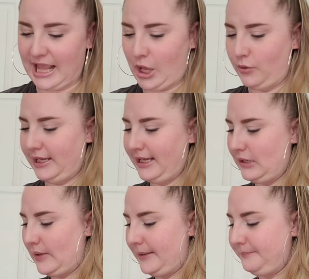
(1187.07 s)
Okay,
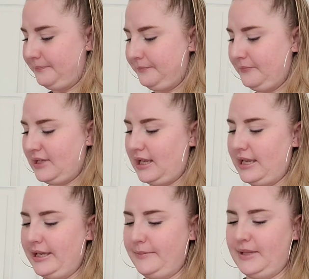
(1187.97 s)
anyway,
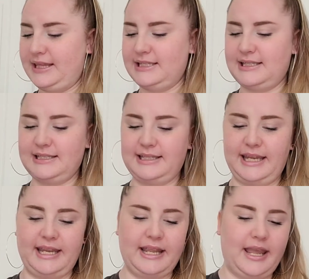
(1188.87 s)
this is
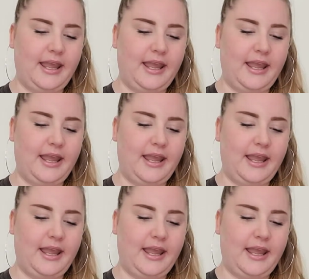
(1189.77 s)
the